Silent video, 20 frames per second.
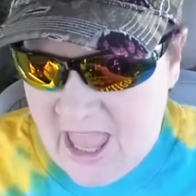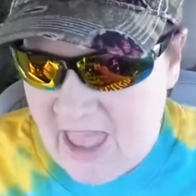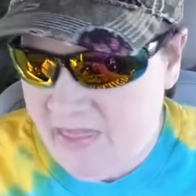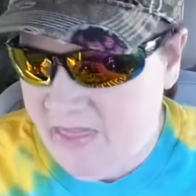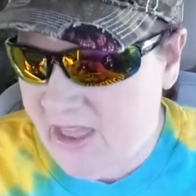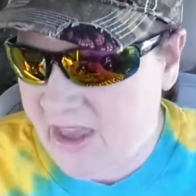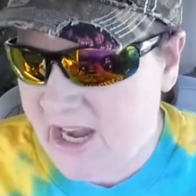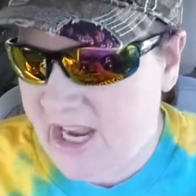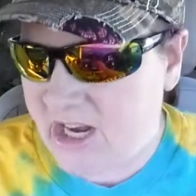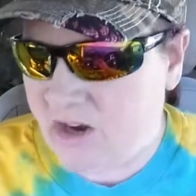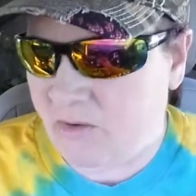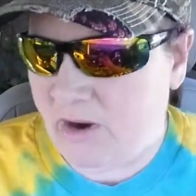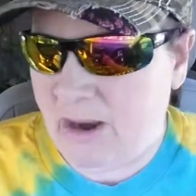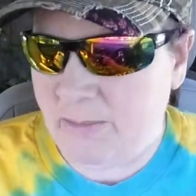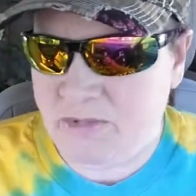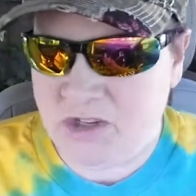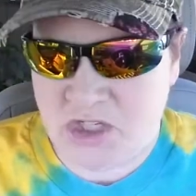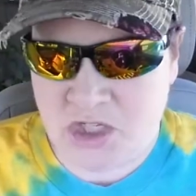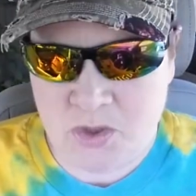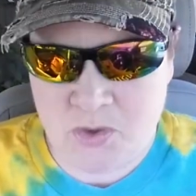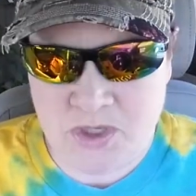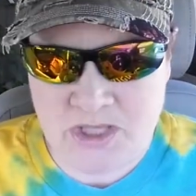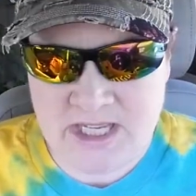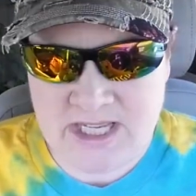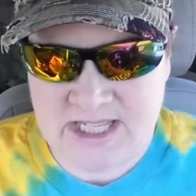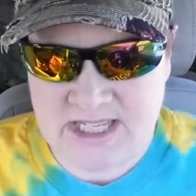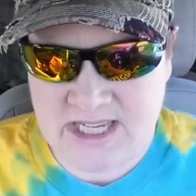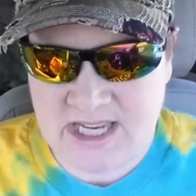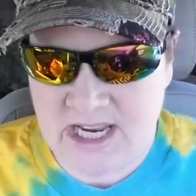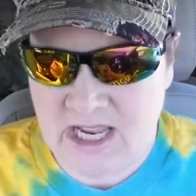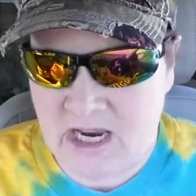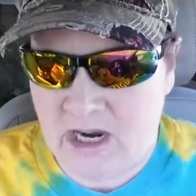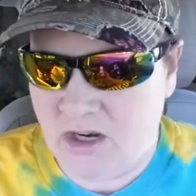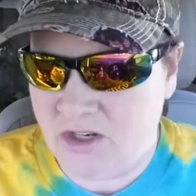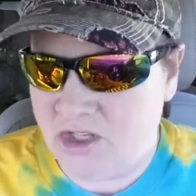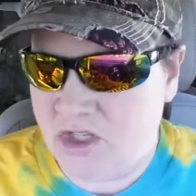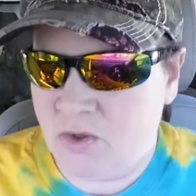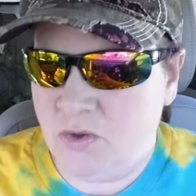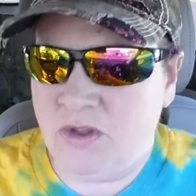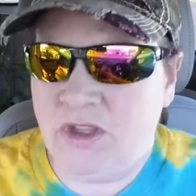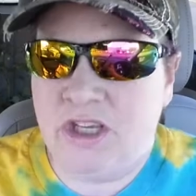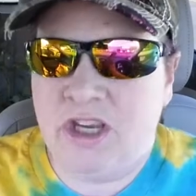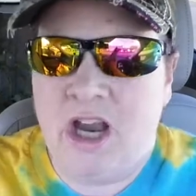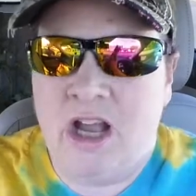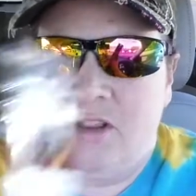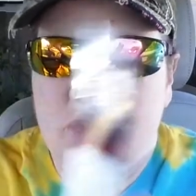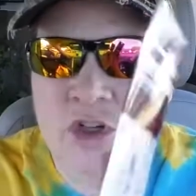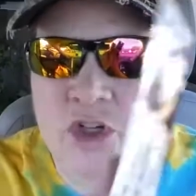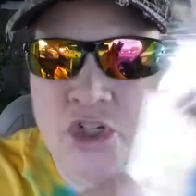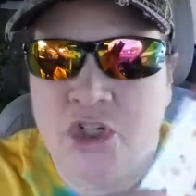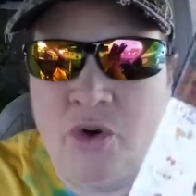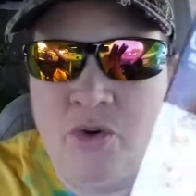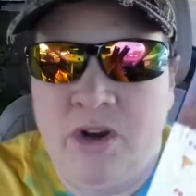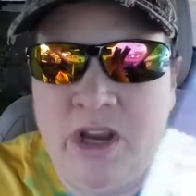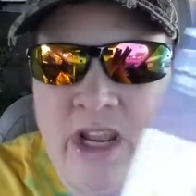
And then I grabbed two of these uh, two of the Color Show